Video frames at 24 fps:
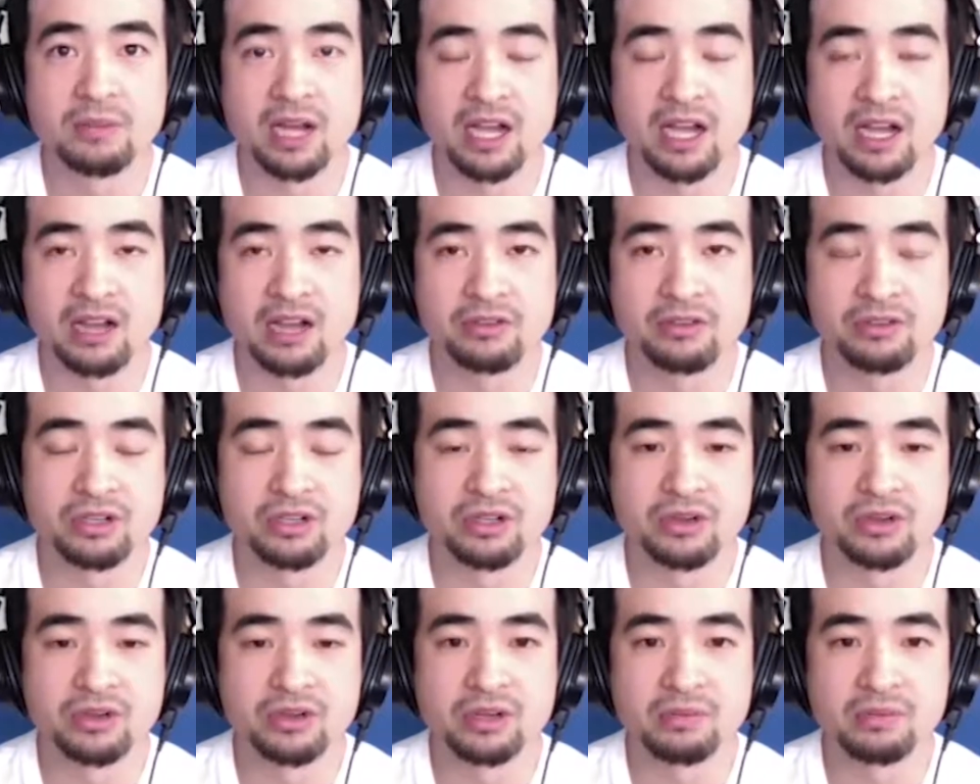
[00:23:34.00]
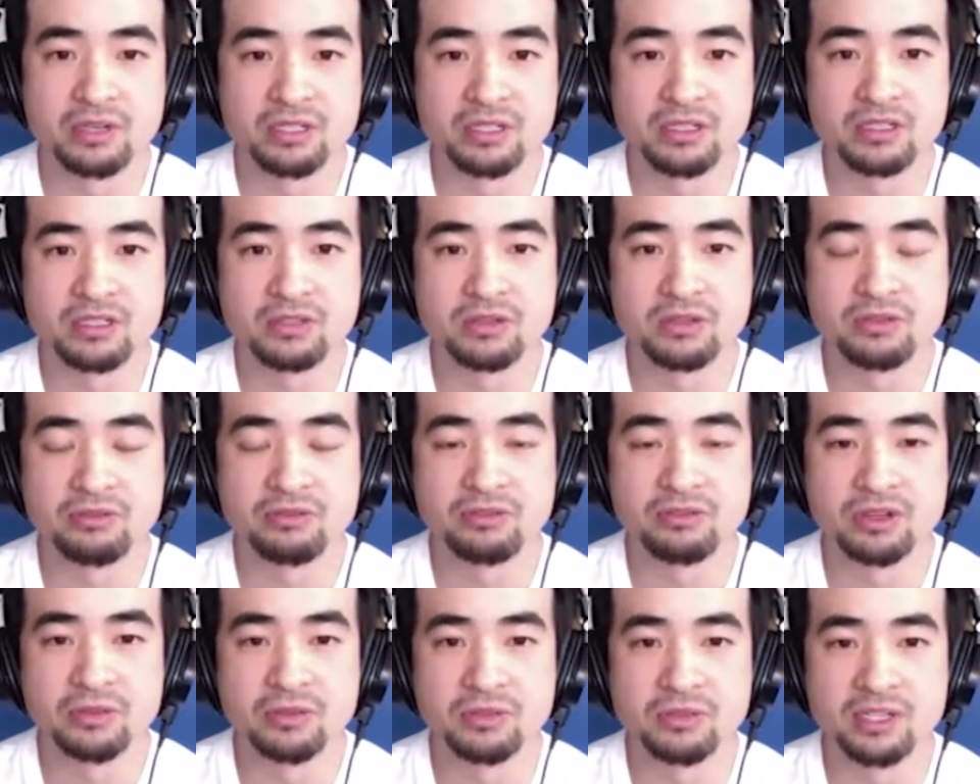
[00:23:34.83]
after doing a bunch of student
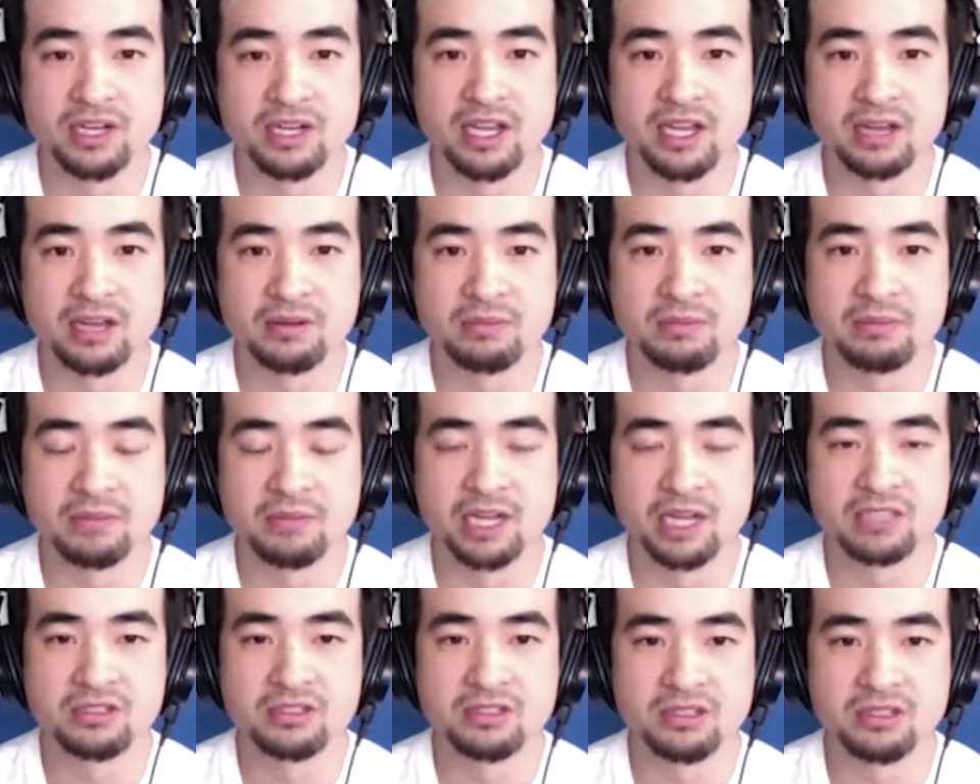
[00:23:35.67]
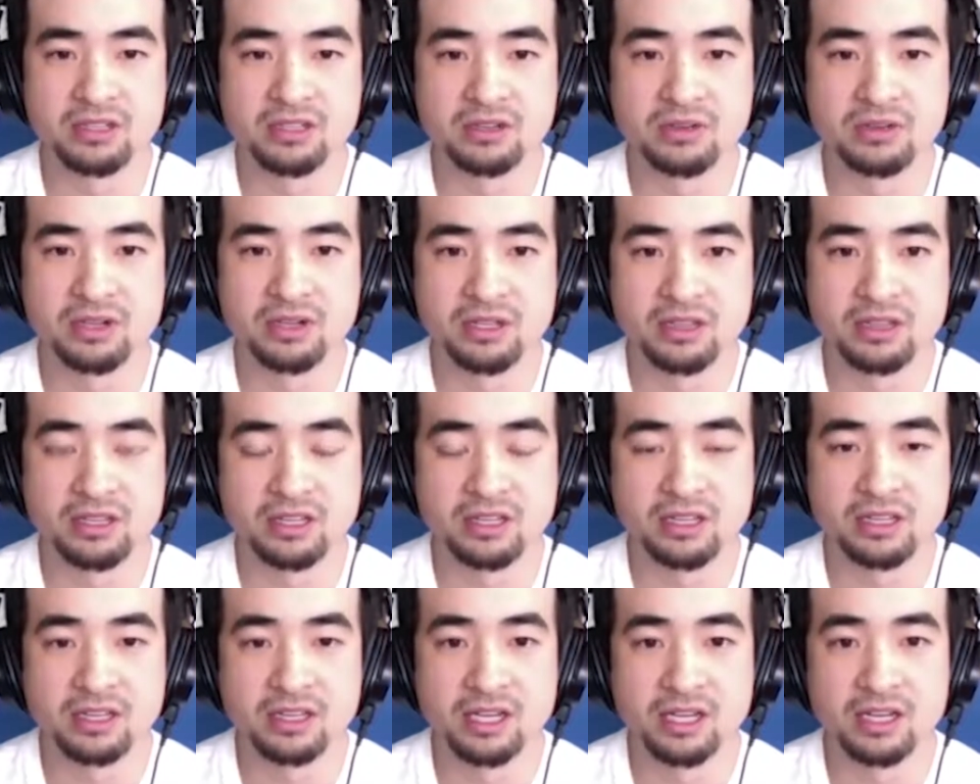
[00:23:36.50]
films and had a master's degree,
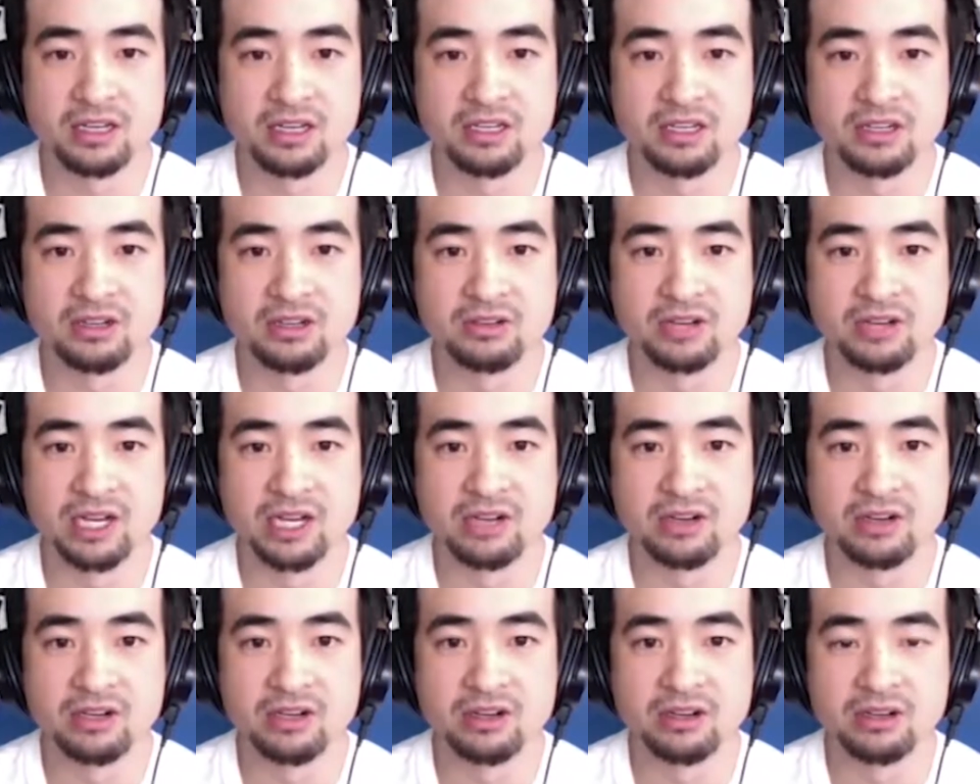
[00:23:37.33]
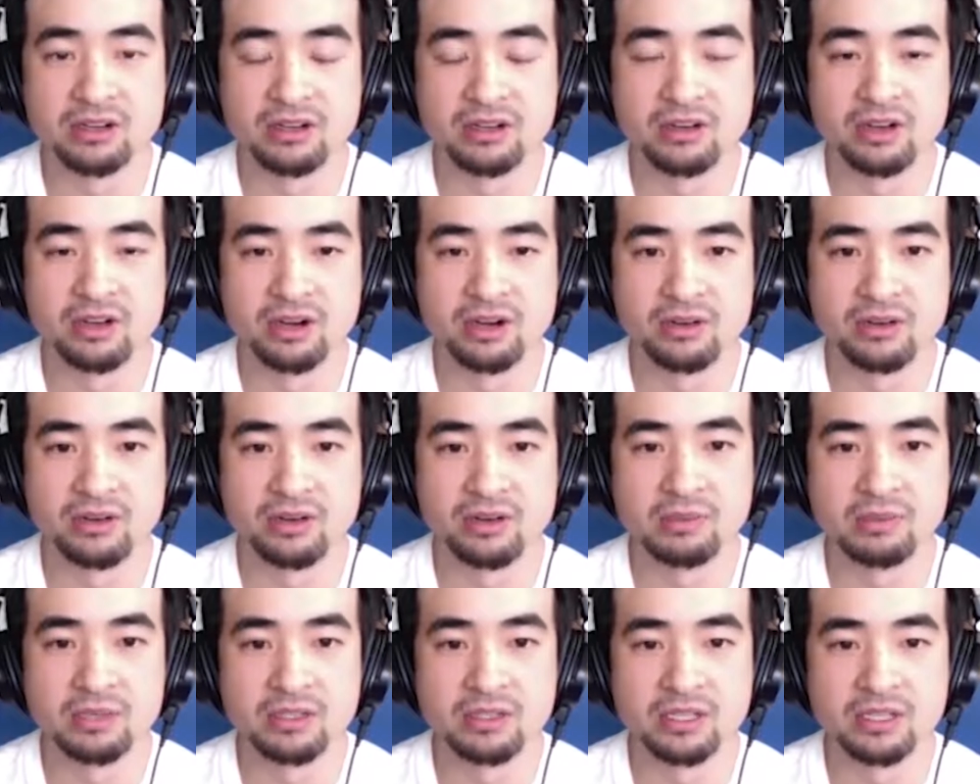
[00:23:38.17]
thinking that now I know how to write
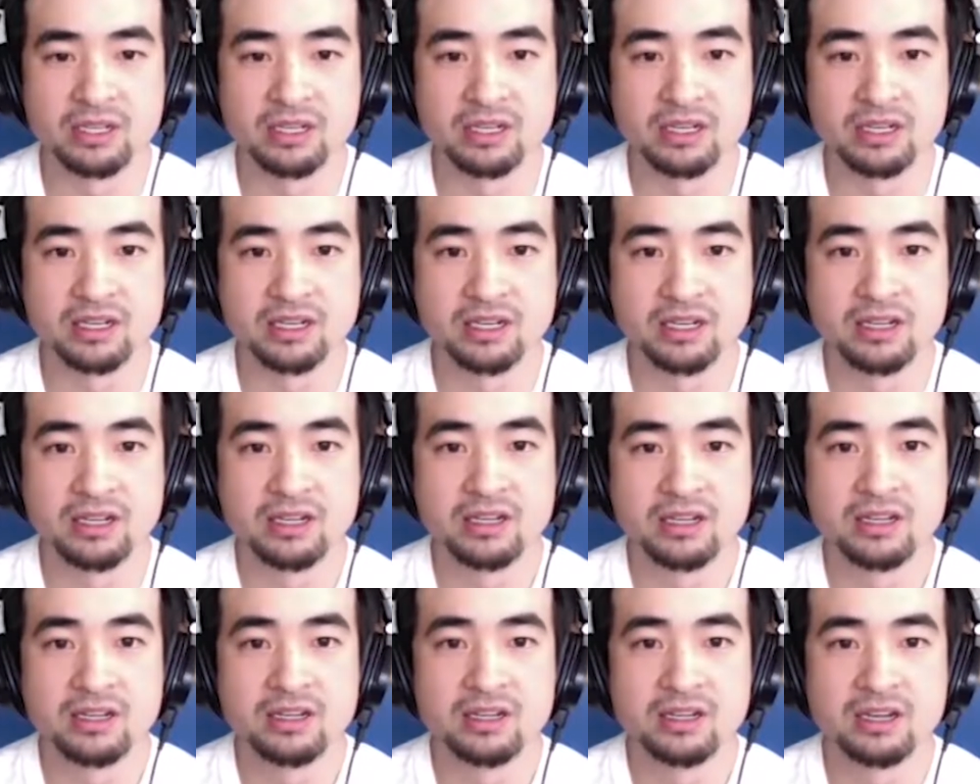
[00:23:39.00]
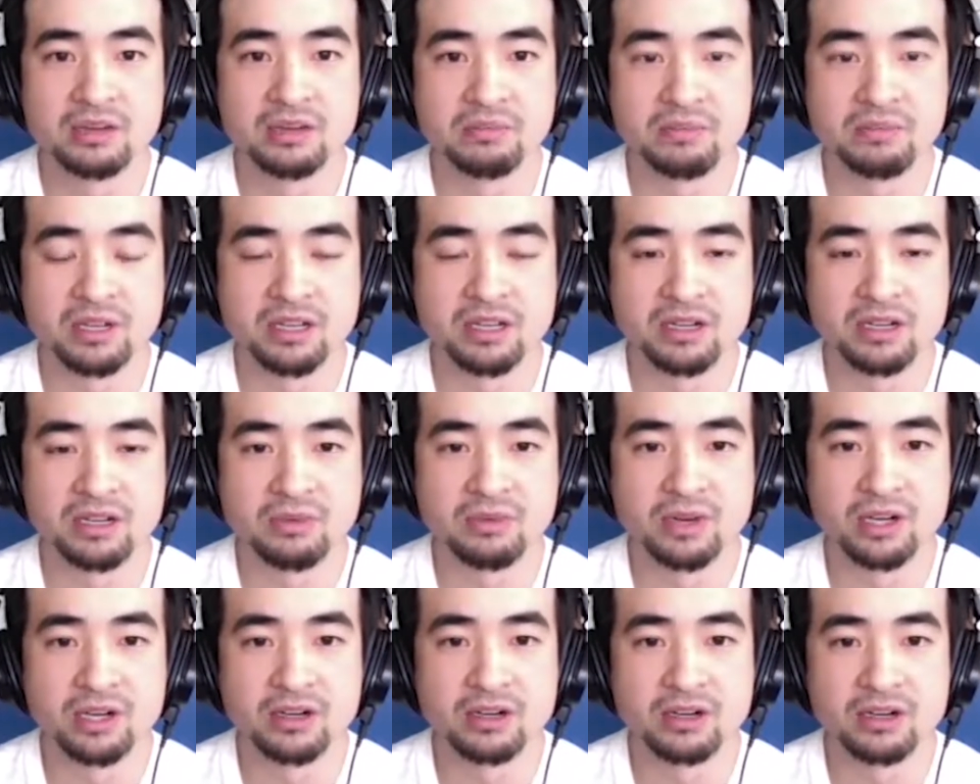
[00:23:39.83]
music, and being in a
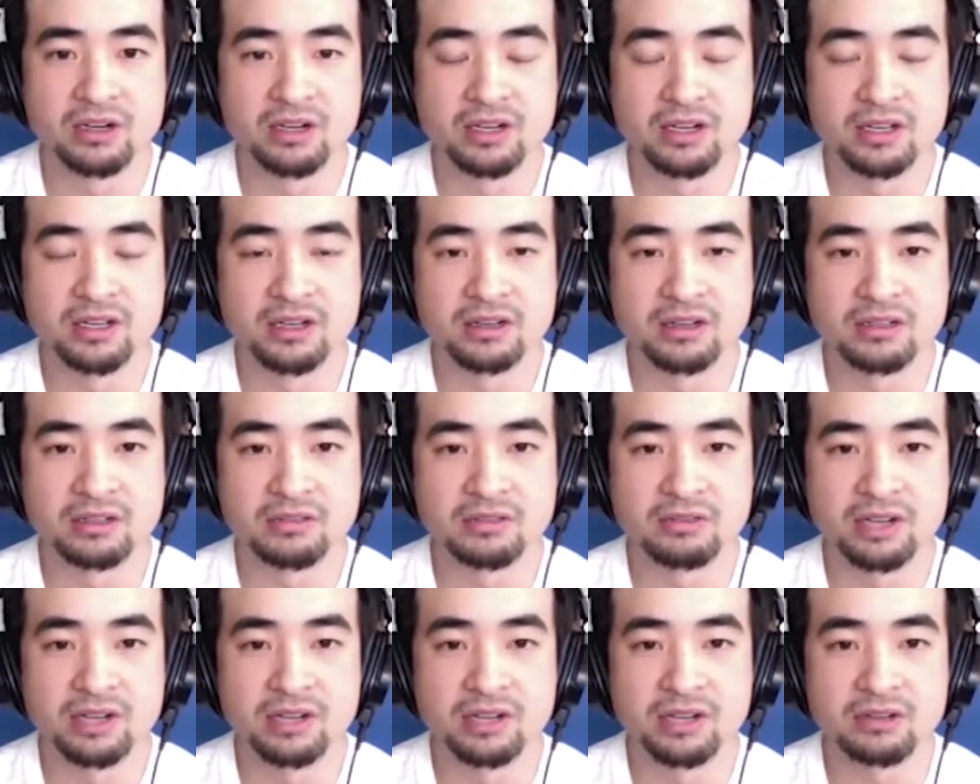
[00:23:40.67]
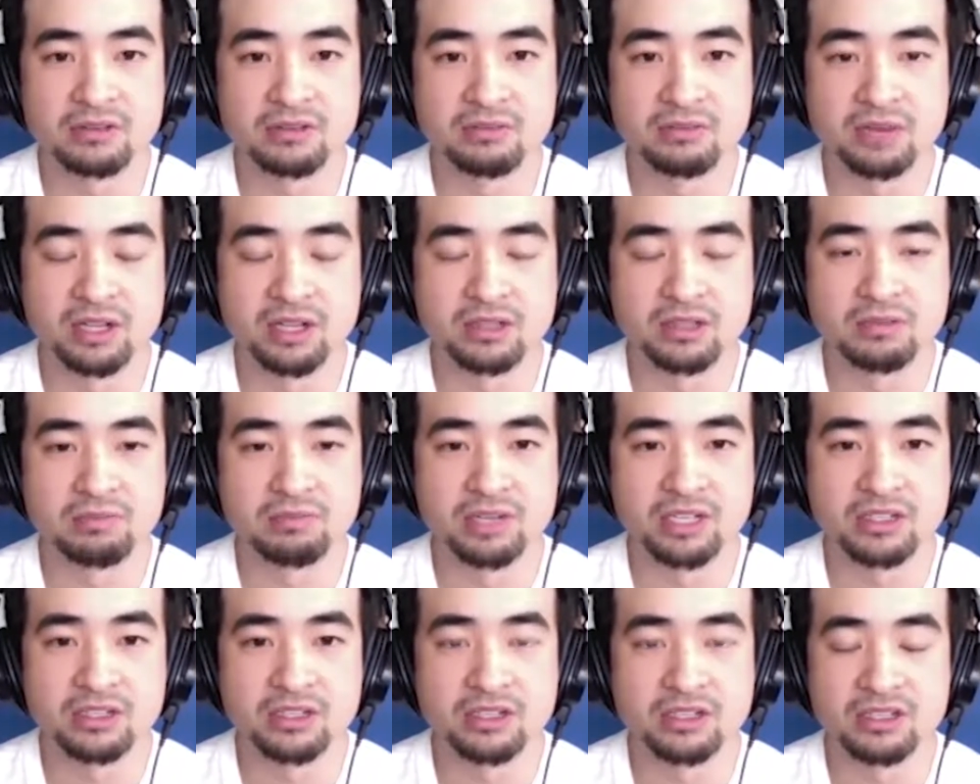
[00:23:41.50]
ringer of how to write to
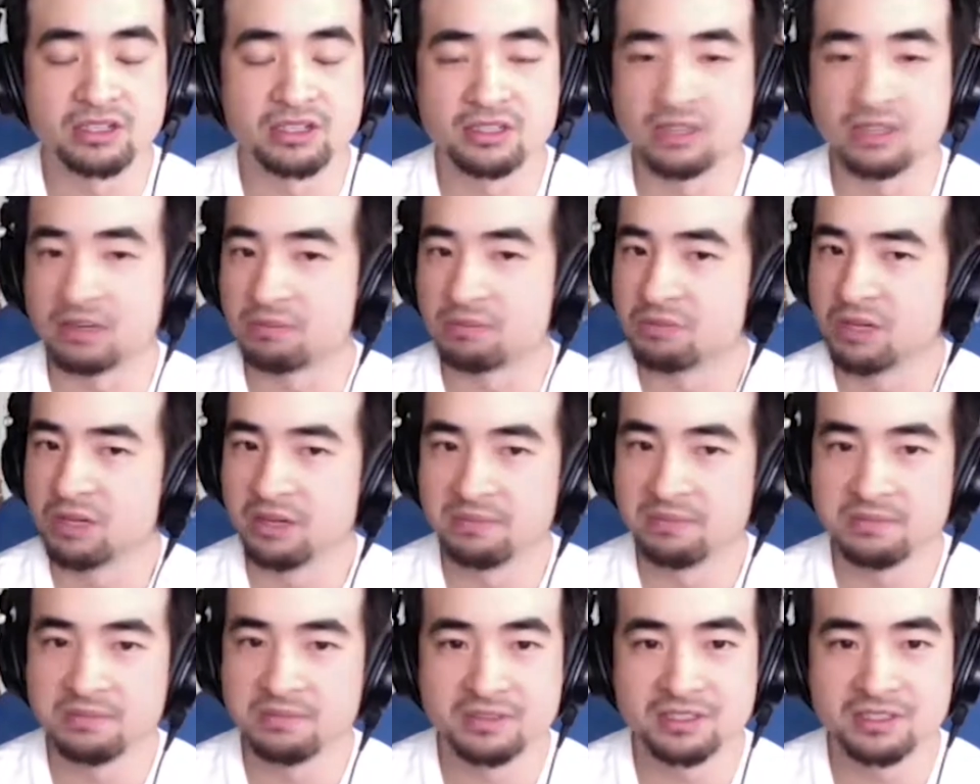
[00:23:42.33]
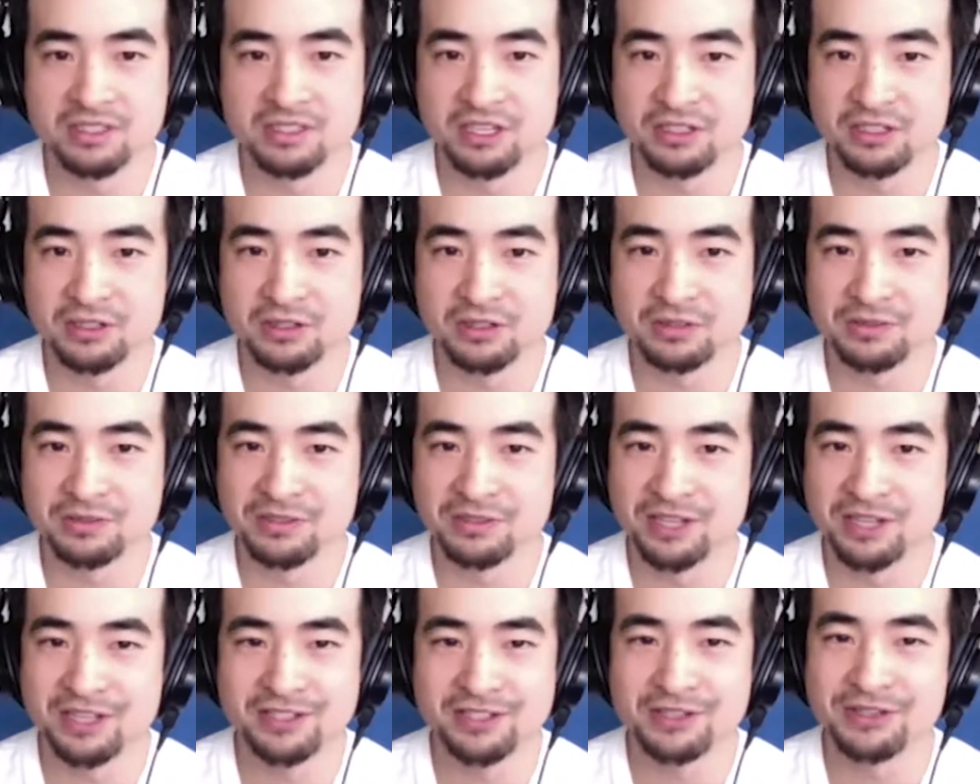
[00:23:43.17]
picture, and it's like, well, it's not so
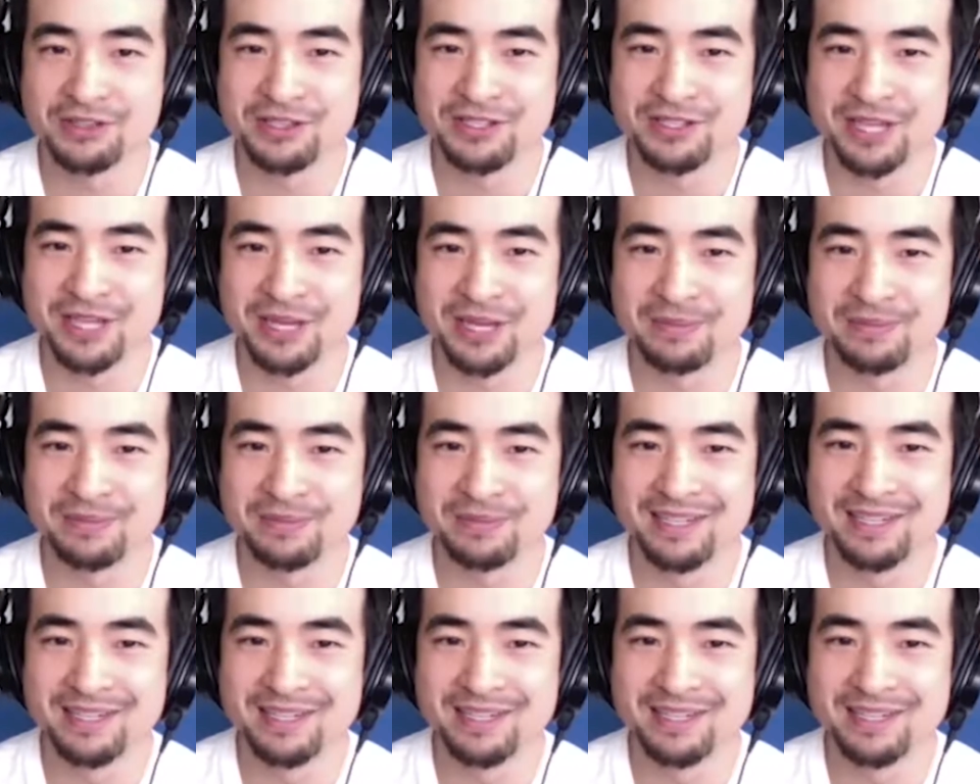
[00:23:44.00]
the same,